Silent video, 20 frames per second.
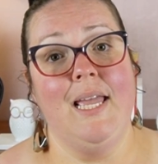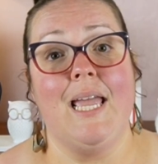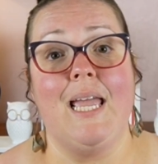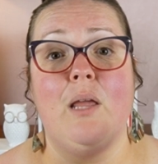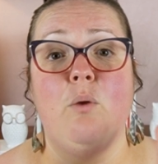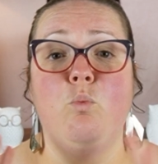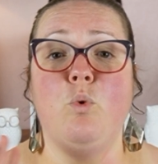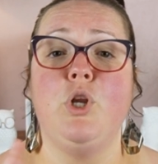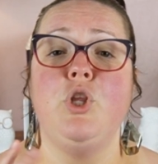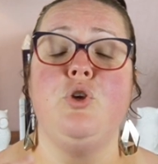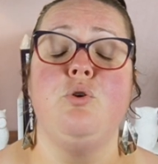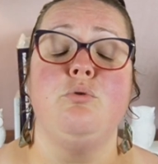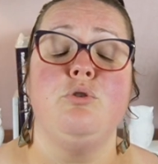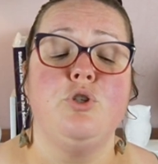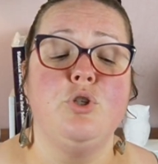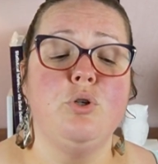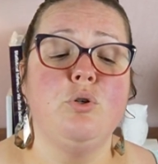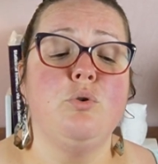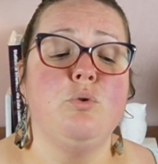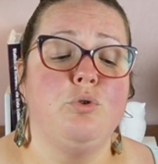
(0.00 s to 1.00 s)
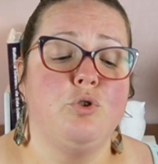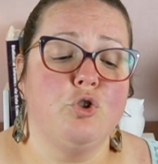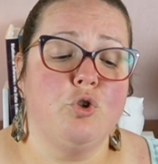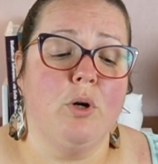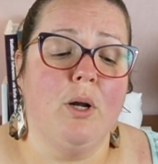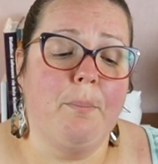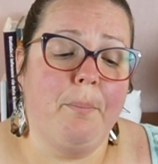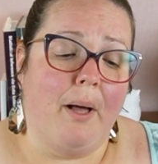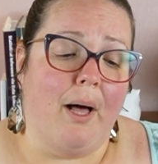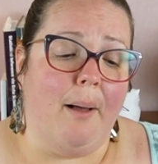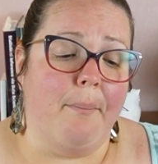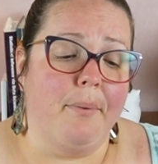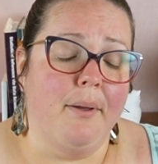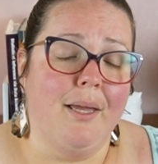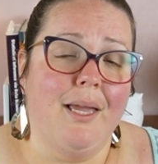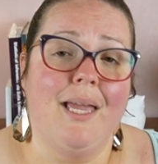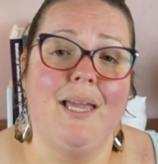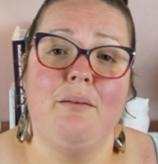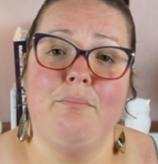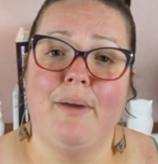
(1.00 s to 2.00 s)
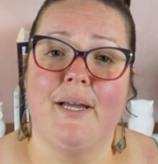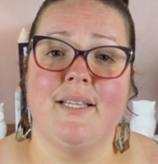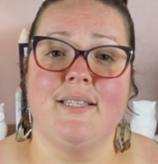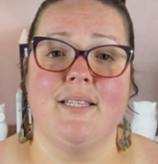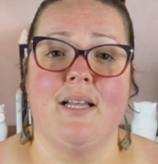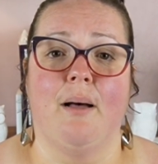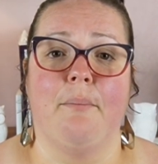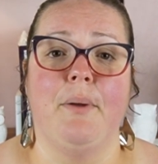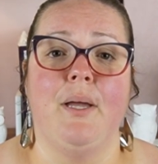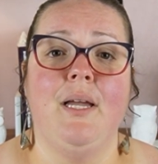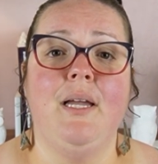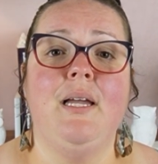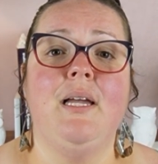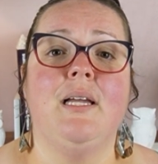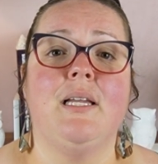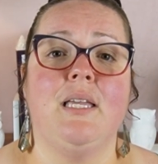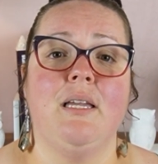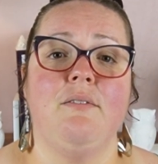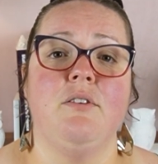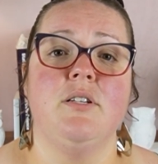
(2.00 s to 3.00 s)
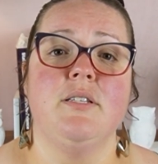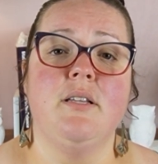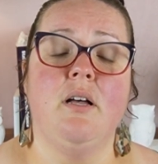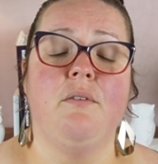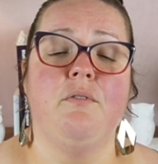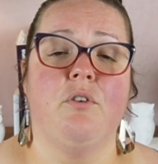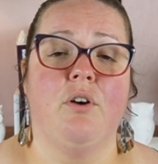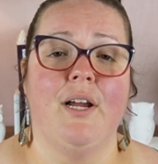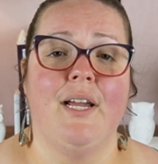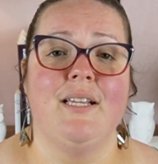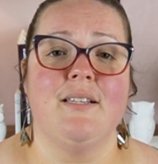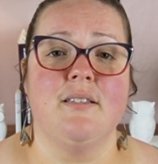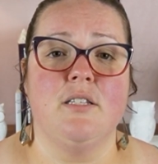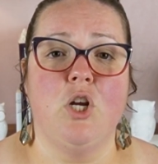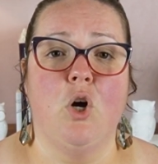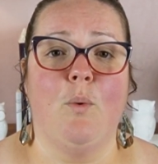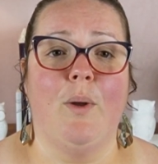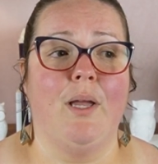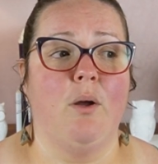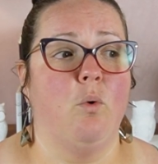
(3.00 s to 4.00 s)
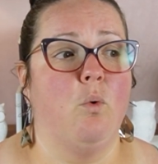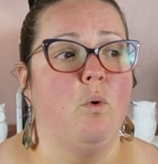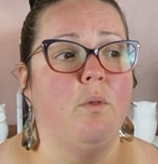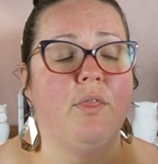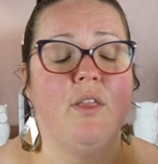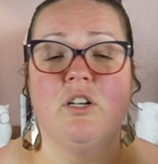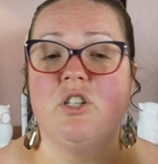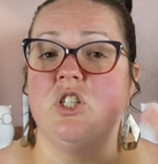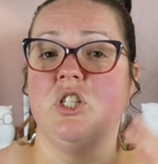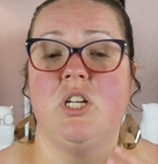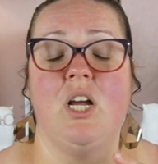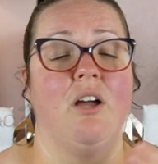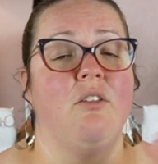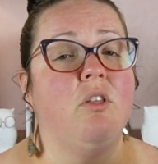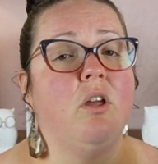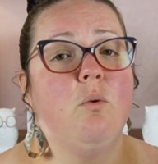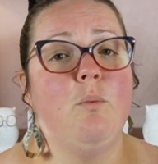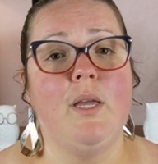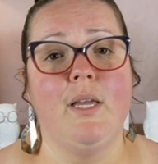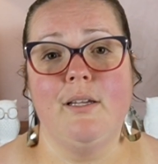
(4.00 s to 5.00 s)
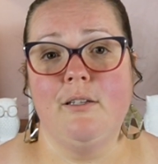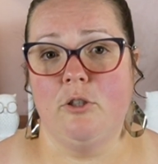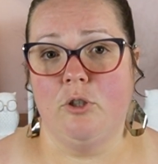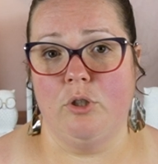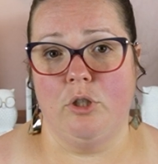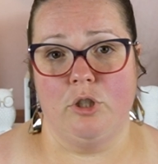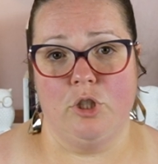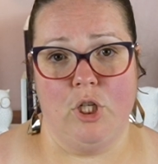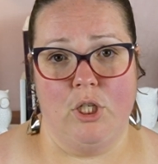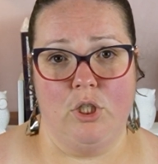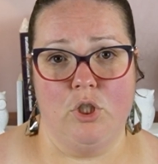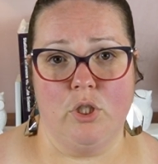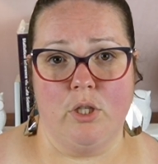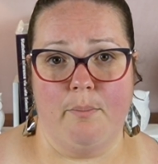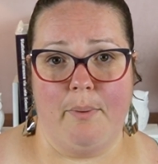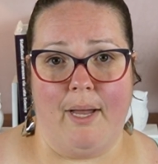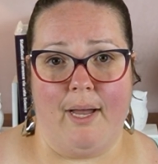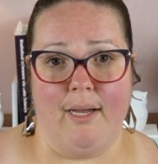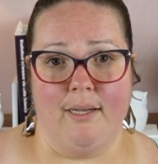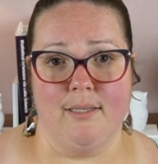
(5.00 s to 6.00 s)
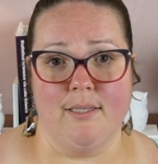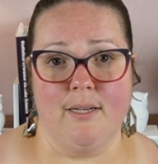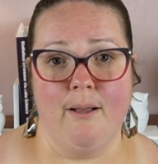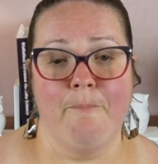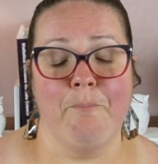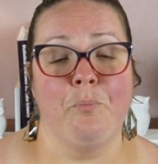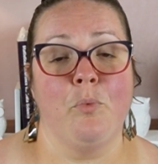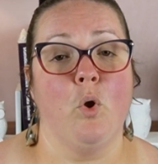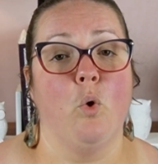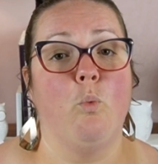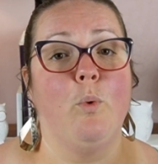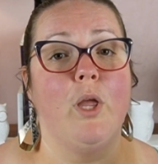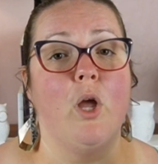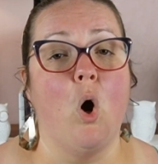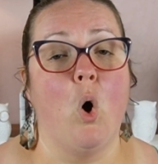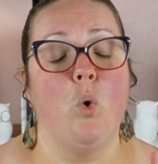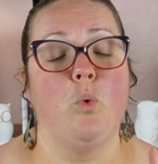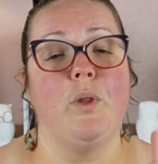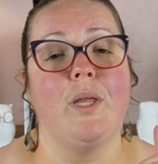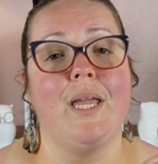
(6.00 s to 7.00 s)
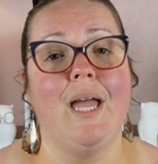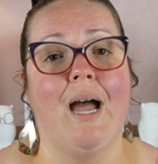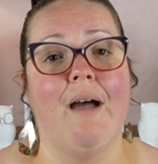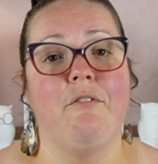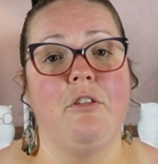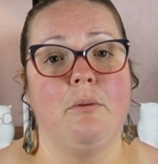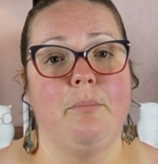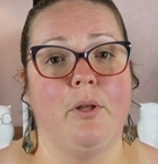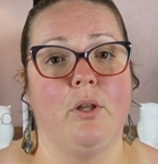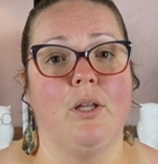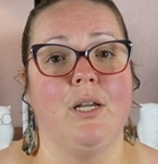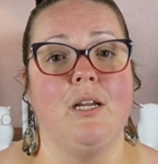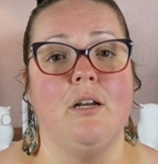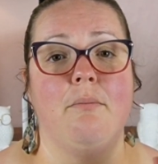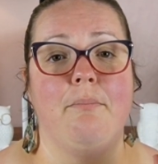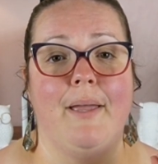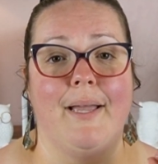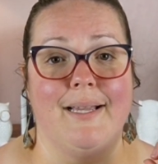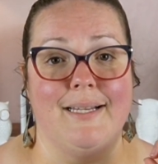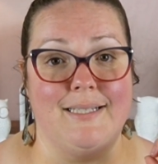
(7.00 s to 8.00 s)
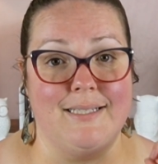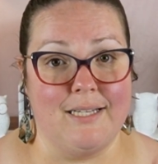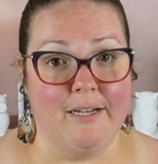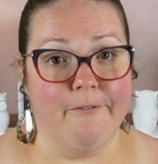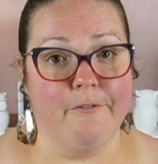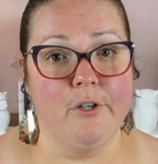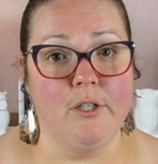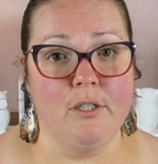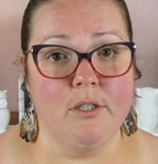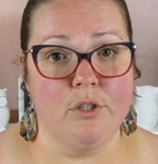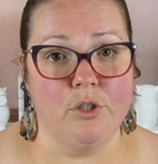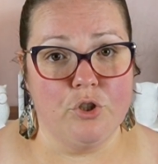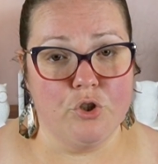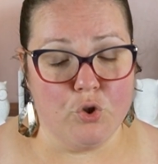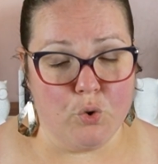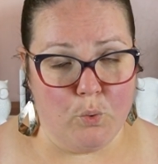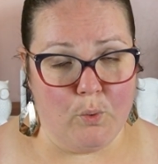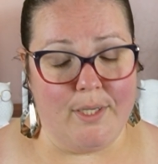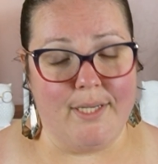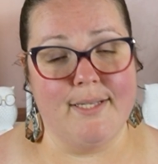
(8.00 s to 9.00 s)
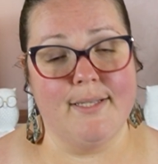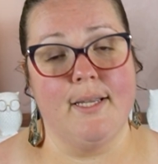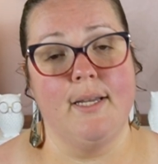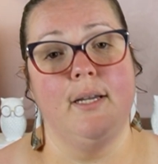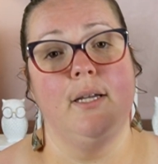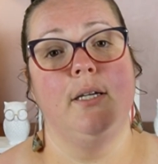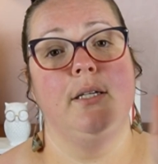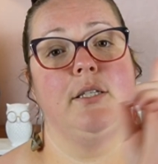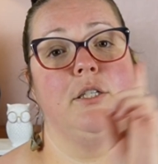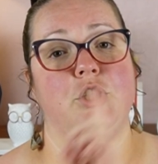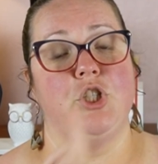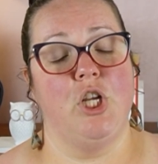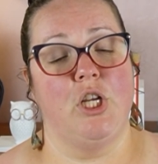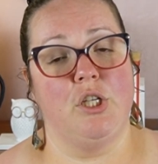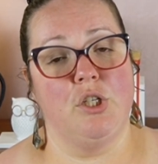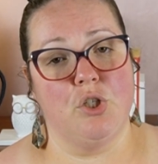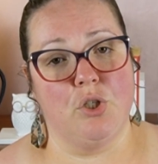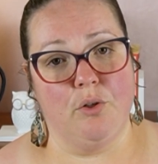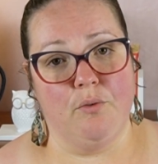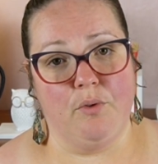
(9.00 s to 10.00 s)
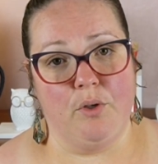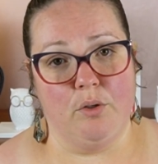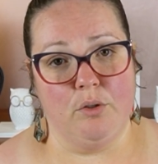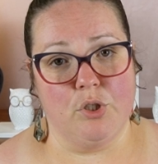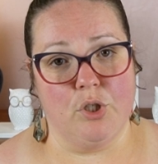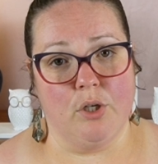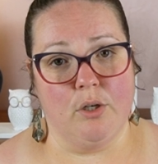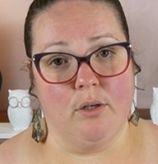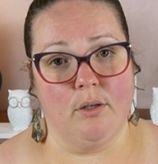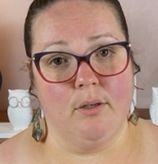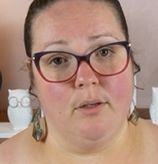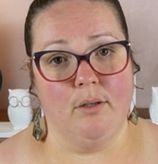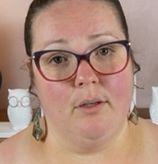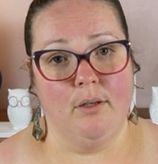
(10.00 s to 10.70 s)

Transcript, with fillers: And when you do trip up and mess up, give yourself grace knowing there's nothing we can do to change the past. We only have the ability to make a different choice to change the future.